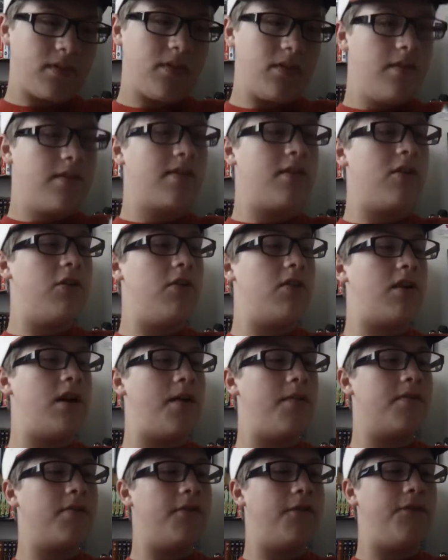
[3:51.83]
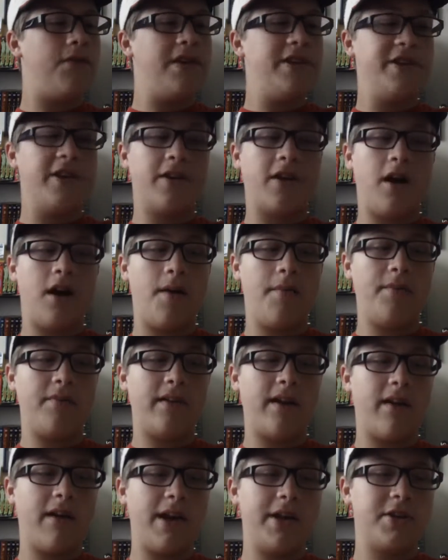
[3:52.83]
So it comes with feature
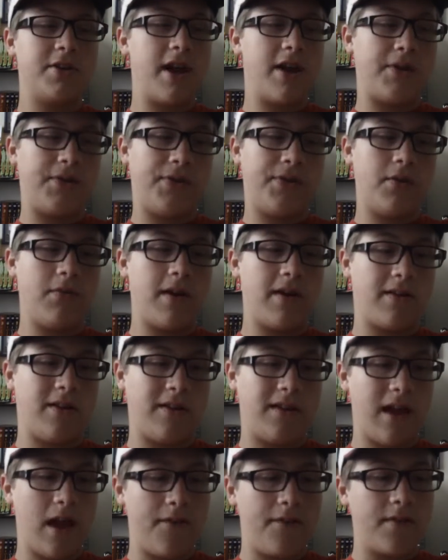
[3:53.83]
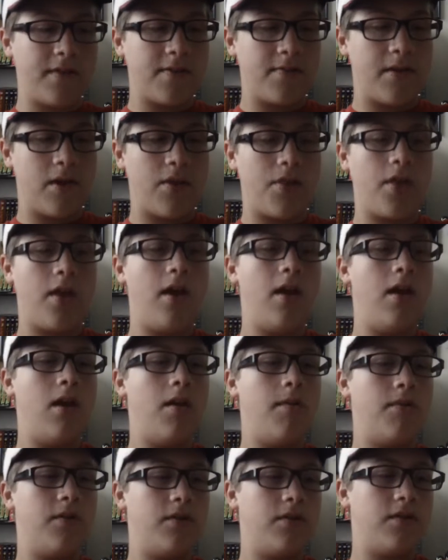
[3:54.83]
commentary track with director Kevin Smith,
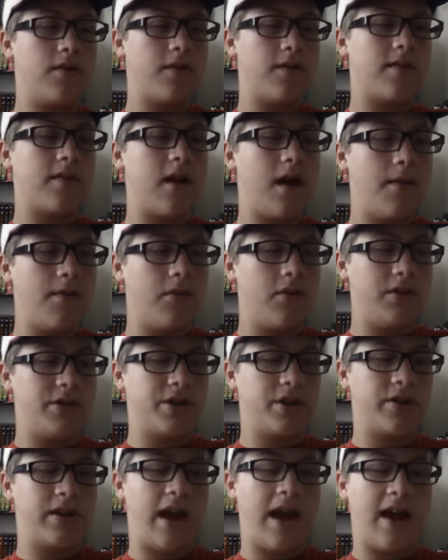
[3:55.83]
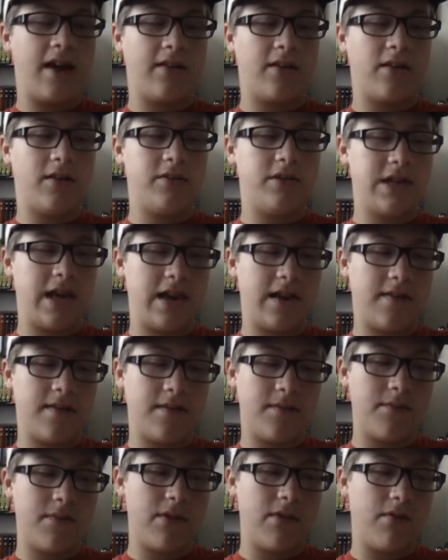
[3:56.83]
producer Scott Moser, and actor
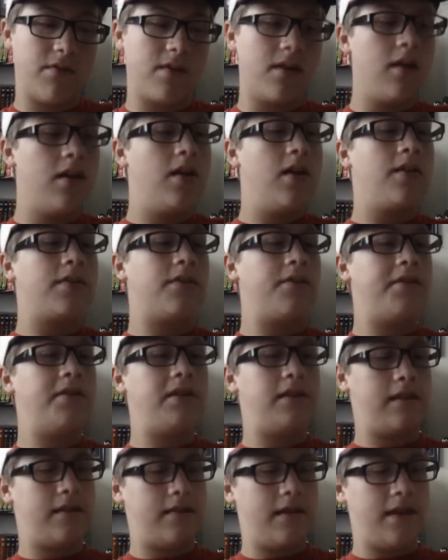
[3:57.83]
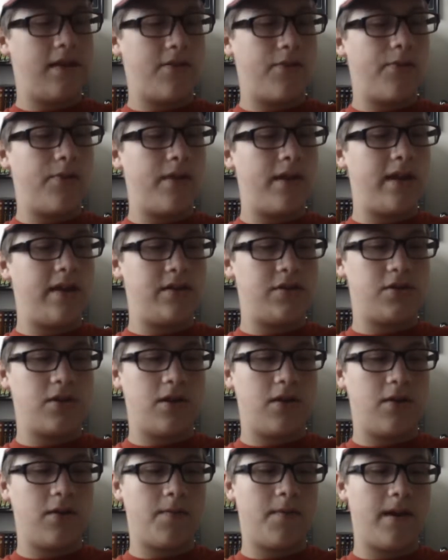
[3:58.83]
Jason Mewes. Deleted scenes with
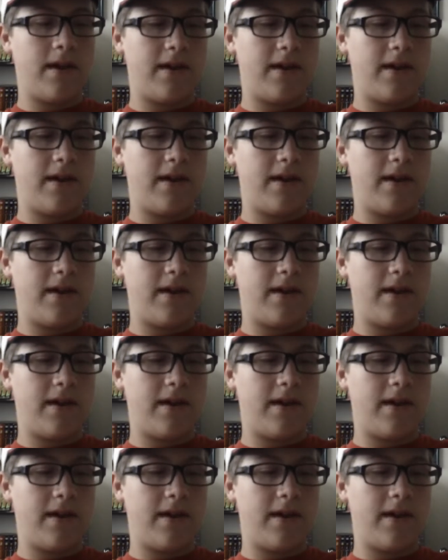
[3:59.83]
intros by